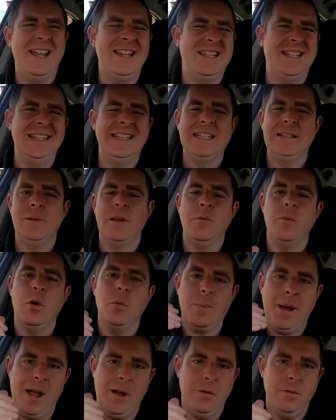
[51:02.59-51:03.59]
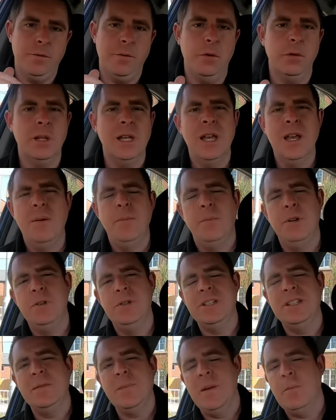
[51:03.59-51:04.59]
It's a little bit more powerful, but it
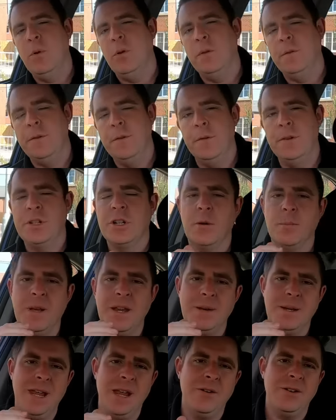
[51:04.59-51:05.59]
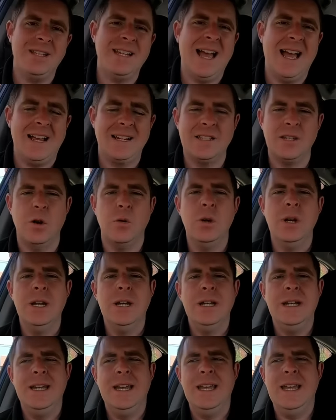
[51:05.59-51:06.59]
uses a bit more fuel and it's got a bit dearer attack. So
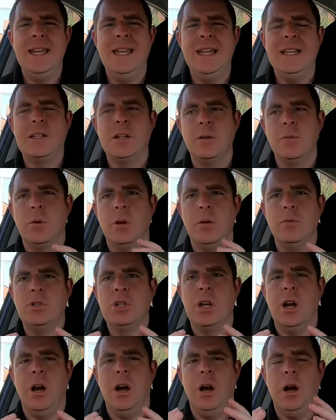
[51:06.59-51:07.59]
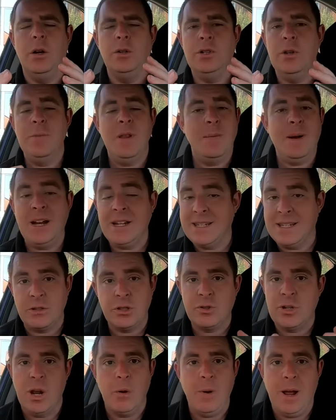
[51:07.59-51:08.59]
it's going to be one of those cars. I mean, it might sell
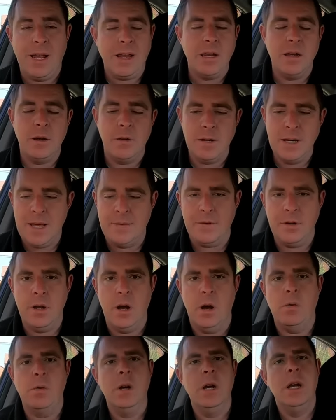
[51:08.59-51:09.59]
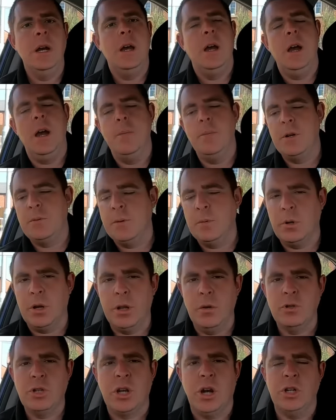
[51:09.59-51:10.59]
straight away, you know, you never know. Um, but it's been one of
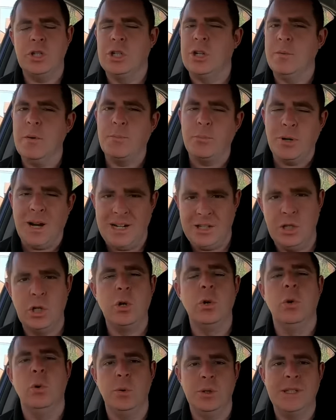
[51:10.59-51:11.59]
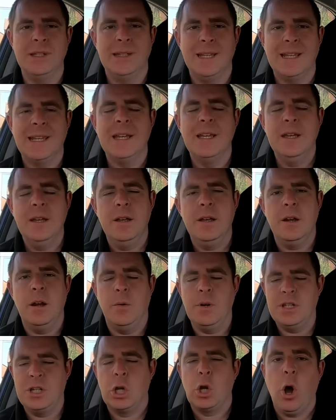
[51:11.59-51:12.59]
those cars. It's got to be priced accordingly. You know,
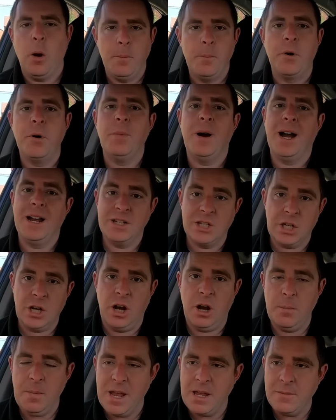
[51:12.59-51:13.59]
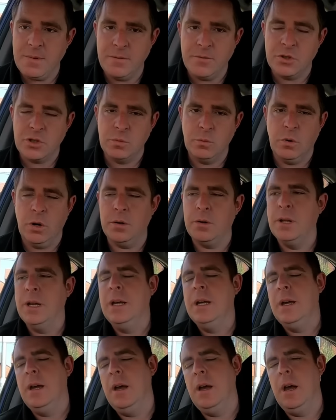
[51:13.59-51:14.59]
it's a compromise car maybe for someone.
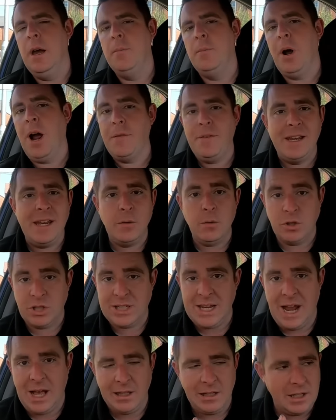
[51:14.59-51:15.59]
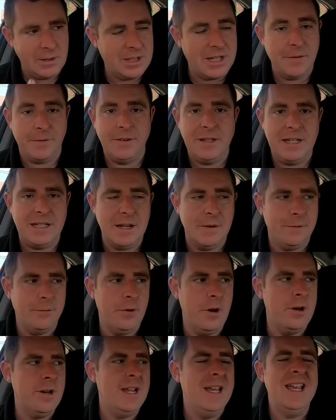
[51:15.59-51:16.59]
Uh, but I think it will sell. It's definitely
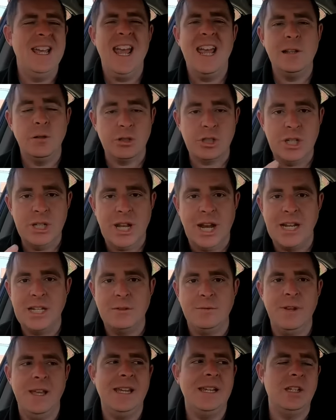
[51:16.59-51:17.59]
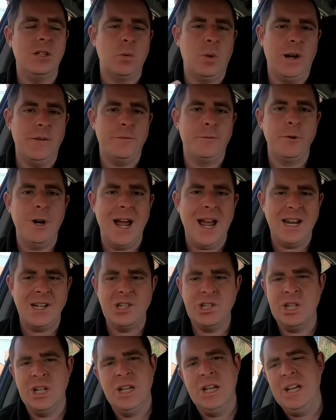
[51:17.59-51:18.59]
different. It looks a nice thing. It's quite
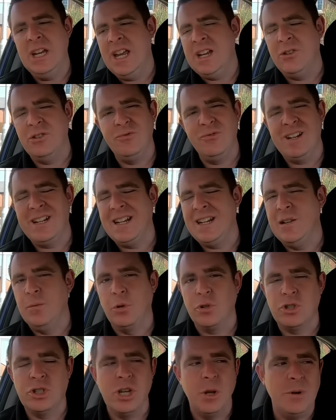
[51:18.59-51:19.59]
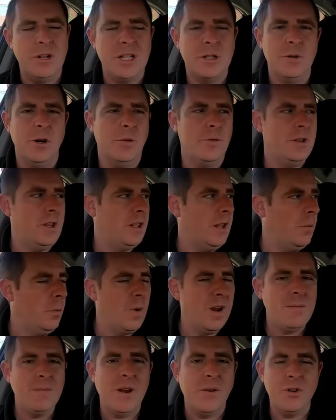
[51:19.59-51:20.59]
fresh. It doesn't really need much doing to it other than the
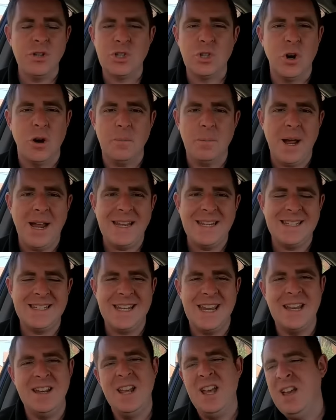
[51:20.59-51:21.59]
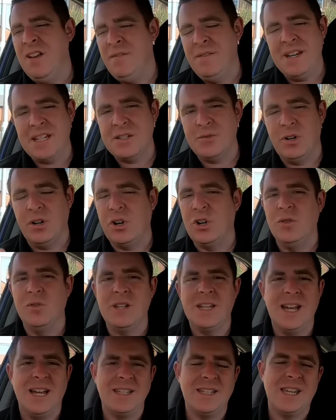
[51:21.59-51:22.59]
wing mirror sort of painting, fix the rocker cover
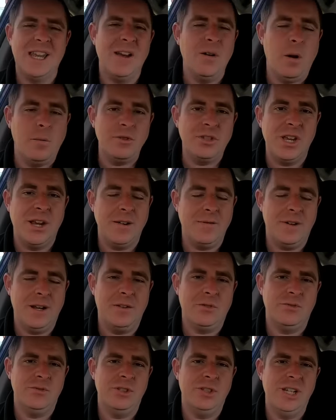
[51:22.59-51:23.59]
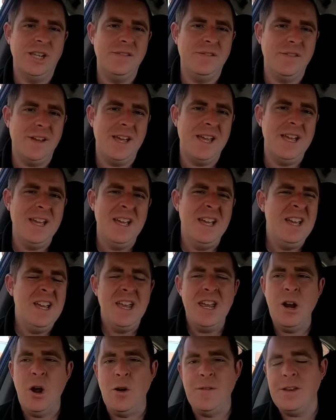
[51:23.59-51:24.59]
gasket, obviously anything else underneath it.
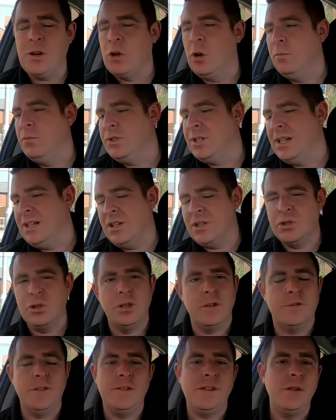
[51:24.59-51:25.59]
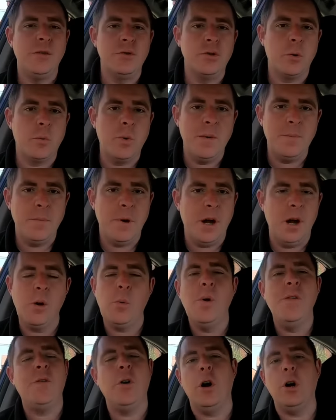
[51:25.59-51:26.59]
You know, if it comes in at sort of 1500 quid mark,
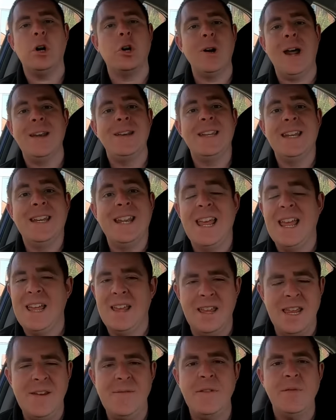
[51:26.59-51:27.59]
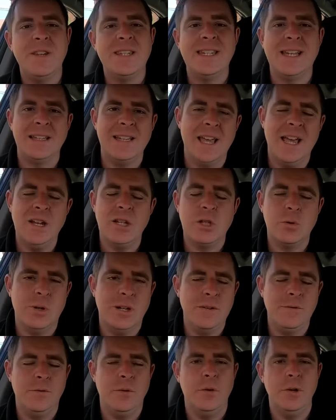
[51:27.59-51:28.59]
we've got a grand in it, even if we sell it at
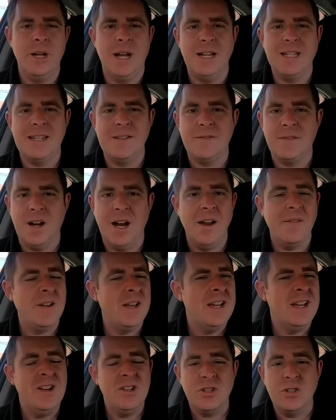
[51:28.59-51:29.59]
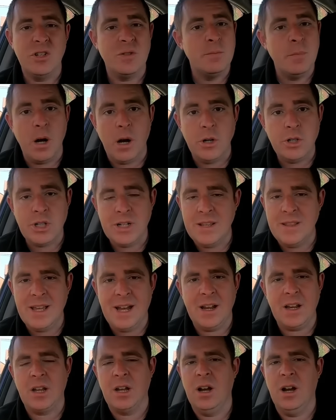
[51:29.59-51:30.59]
24.95. So there's margin in
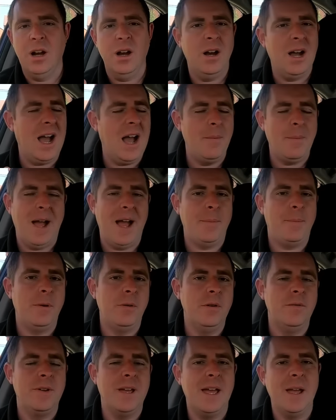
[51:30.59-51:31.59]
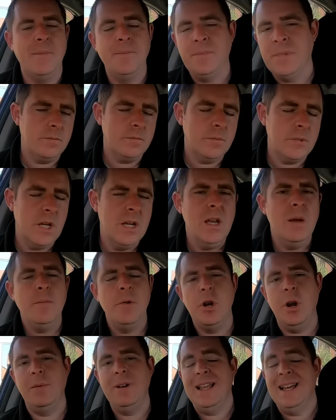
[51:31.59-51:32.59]
that car, I'm happy with it.
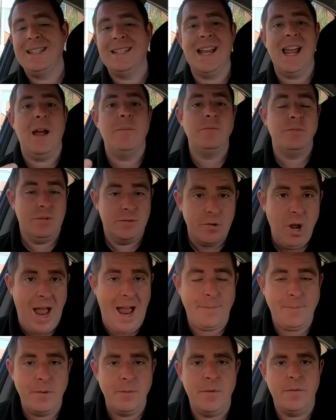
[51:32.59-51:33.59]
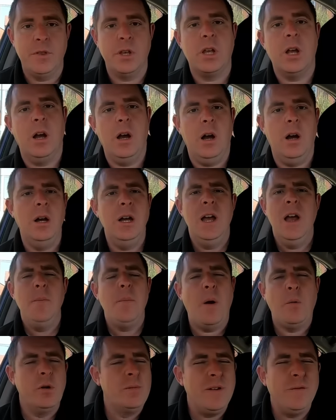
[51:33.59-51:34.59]
But nonetheless, I am happy with the car,
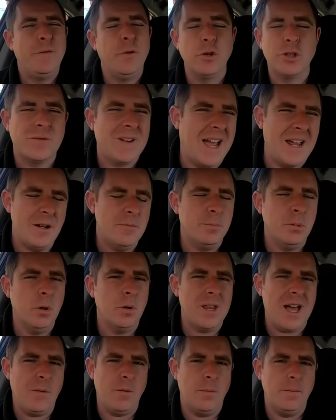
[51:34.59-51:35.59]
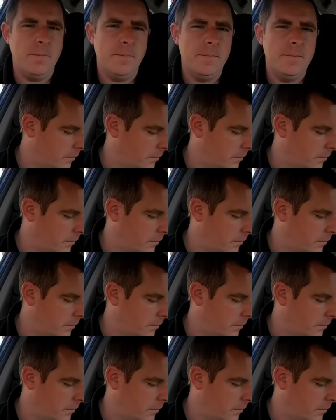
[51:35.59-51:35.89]
but I would have been fussed if I hadn't bought that one.